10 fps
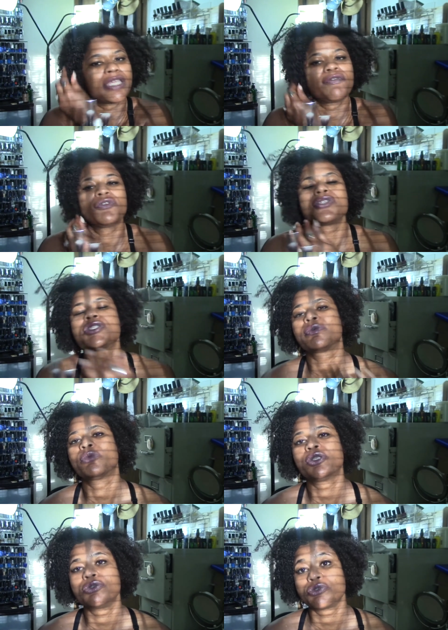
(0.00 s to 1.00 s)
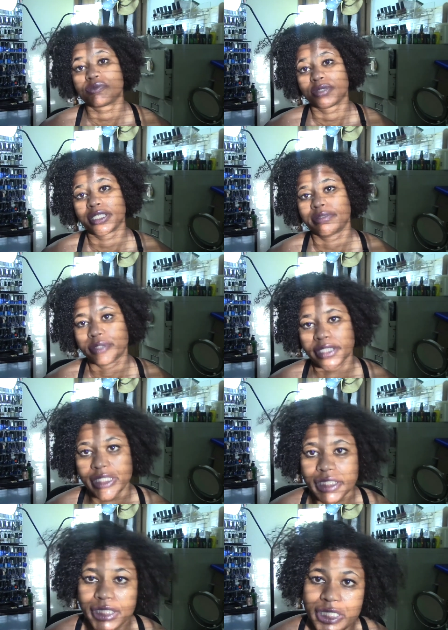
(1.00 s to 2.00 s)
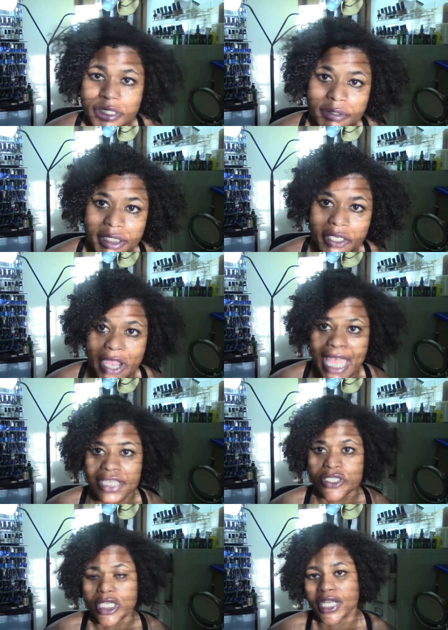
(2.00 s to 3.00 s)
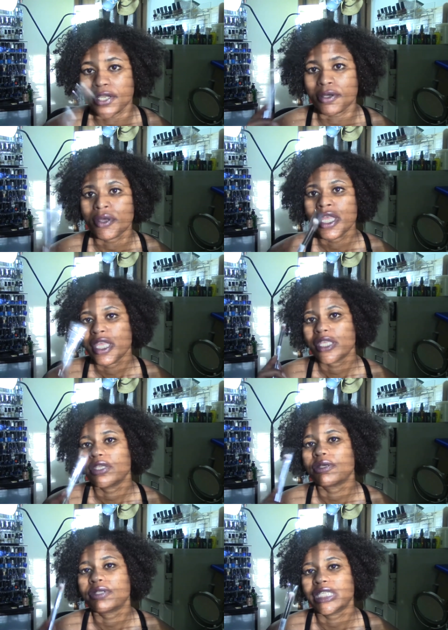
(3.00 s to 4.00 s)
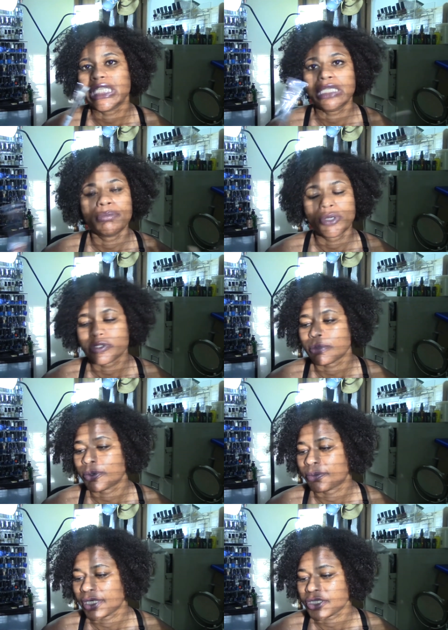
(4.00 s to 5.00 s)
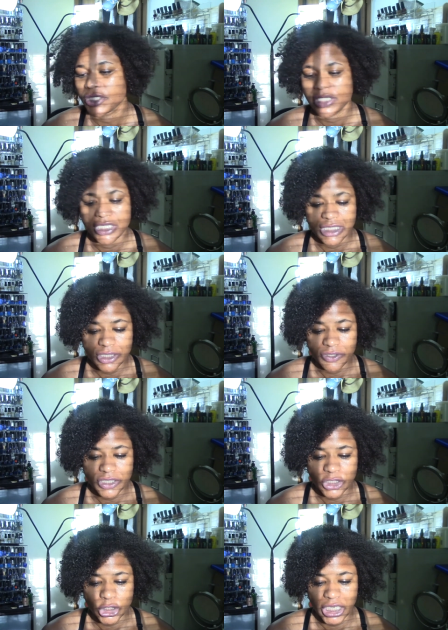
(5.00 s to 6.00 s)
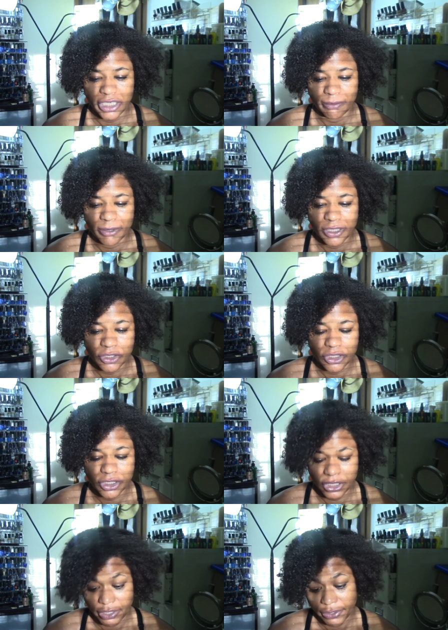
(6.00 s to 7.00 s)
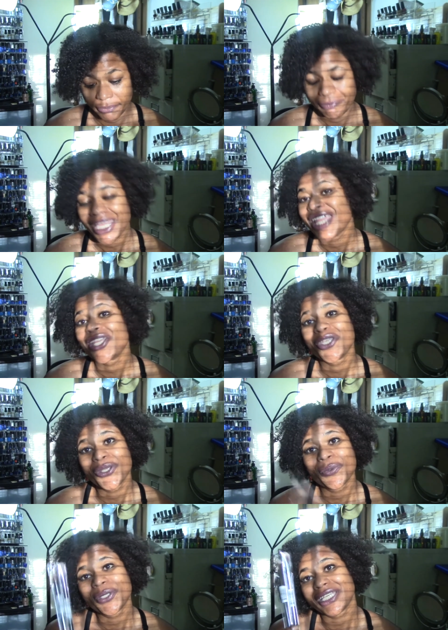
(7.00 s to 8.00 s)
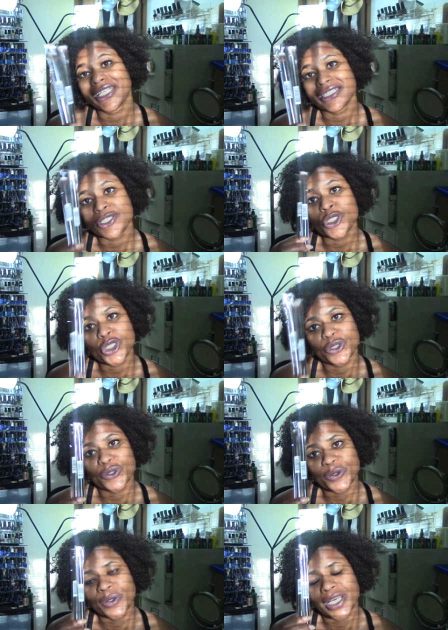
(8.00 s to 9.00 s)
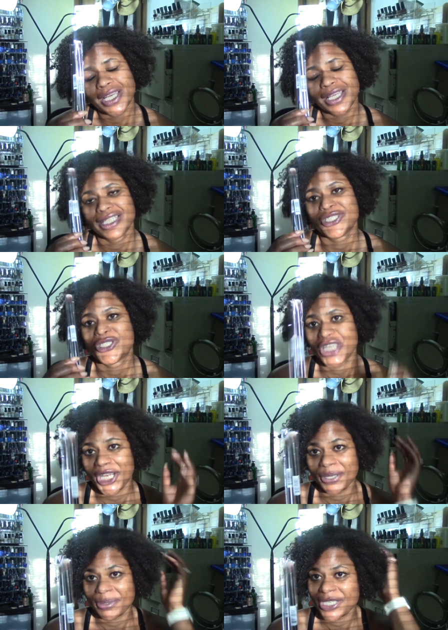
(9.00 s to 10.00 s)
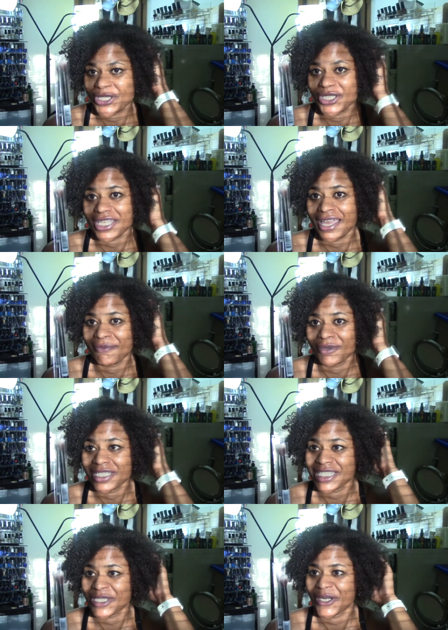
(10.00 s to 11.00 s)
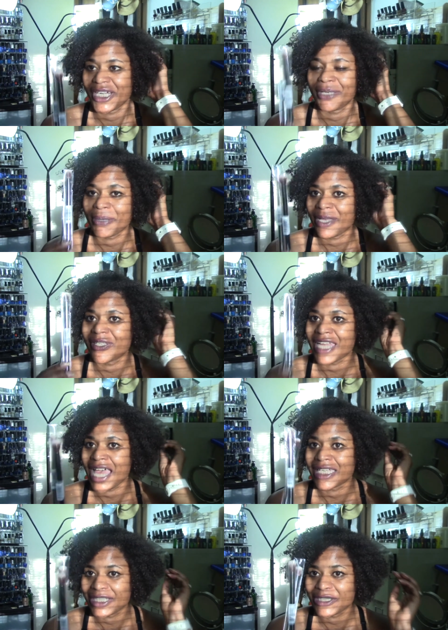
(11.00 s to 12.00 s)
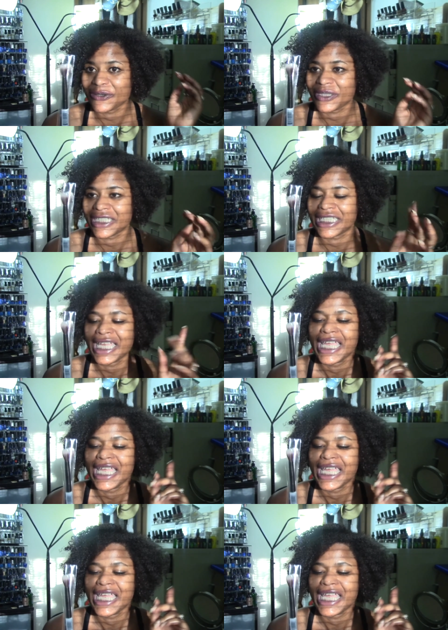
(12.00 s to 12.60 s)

if you're someone who's really, really good at doing your eyeshadow, you'll need multiple brushes, and these are the shader brushes. So you will get two shader brushes. I'm really sorry about not including